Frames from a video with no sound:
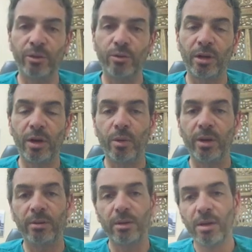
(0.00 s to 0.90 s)
Actually, I
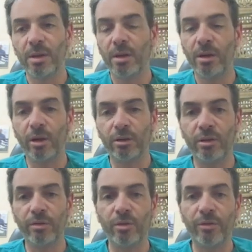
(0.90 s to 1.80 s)
will not
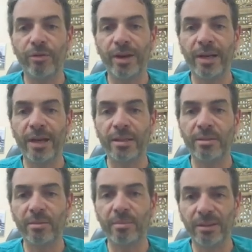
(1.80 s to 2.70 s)
give you a final
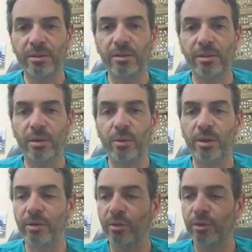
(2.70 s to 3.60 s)
answer, but I
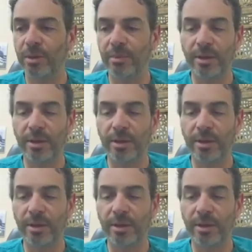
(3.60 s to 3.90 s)
will give you